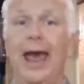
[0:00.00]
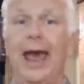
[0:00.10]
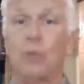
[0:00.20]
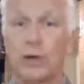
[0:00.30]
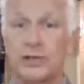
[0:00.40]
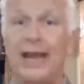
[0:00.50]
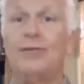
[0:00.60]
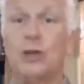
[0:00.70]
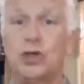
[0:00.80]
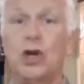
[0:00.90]
and was
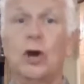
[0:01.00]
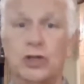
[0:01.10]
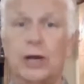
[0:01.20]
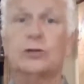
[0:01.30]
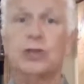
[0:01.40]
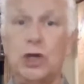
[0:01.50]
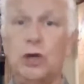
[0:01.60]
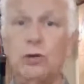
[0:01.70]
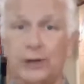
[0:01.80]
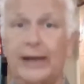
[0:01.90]
in the church. He was the
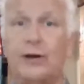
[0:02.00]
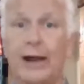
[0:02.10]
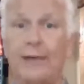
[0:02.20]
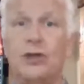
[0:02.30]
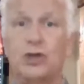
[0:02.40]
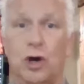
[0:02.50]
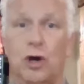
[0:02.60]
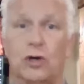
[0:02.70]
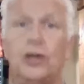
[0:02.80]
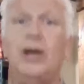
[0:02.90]
youth leader in the
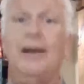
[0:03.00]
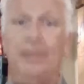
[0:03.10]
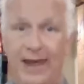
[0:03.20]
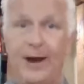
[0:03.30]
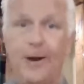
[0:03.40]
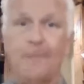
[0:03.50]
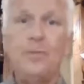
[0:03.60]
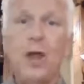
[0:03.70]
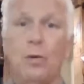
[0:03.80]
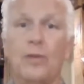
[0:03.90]
church there.
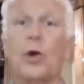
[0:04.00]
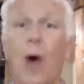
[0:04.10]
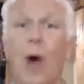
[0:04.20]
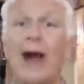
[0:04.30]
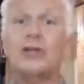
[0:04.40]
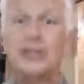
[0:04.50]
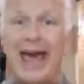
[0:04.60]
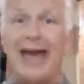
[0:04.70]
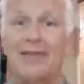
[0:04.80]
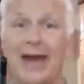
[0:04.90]
Well, the choir
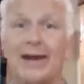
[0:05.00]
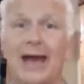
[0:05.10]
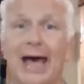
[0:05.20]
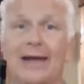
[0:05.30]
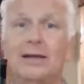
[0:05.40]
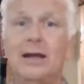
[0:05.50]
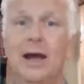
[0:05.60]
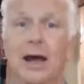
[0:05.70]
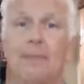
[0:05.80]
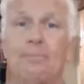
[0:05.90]
sang that night.
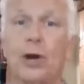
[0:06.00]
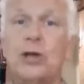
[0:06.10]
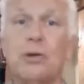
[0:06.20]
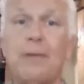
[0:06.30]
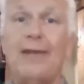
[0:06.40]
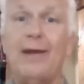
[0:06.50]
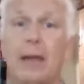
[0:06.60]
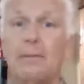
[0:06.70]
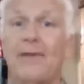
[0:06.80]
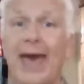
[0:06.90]
A preacher by the
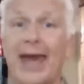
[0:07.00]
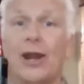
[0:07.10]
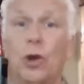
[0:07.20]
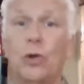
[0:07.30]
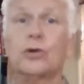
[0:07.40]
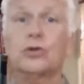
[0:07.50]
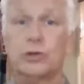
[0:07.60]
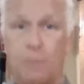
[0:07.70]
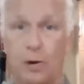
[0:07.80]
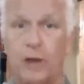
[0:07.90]
name of Ed Lucas
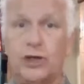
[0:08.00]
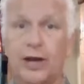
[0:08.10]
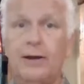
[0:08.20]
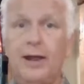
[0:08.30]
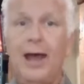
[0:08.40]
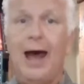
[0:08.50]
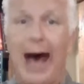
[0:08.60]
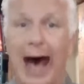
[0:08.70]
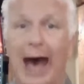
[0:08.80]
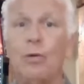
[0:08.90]
was preaching.
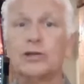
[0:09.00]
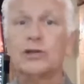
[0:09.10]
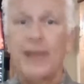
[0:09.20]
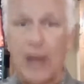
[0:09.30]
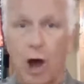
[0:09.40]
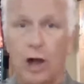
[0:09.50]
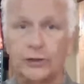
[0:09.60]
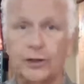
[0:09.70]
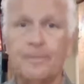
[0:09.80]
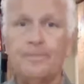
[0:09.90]
I went to the
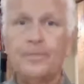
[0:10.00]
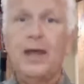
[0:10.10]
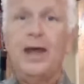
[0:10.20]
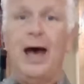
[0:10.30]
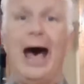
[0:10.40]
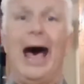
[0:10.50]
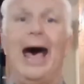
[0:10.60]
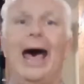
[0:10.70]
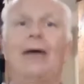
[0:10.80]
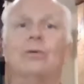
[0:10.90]
altar.
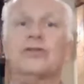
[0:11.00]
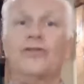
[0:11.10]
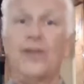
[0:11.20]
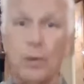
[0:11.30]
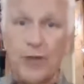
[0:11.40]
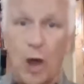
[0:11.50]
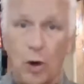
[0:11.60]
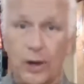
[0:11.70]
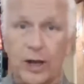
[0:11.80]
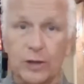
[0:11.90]
I was filled with the
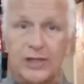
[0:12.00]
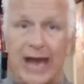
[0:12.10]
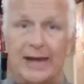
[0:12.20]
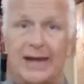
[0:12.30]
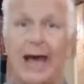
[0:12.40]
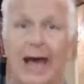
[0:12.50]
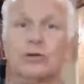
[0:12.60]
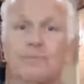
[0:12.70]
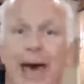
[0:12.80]
Holy Ghost that night, was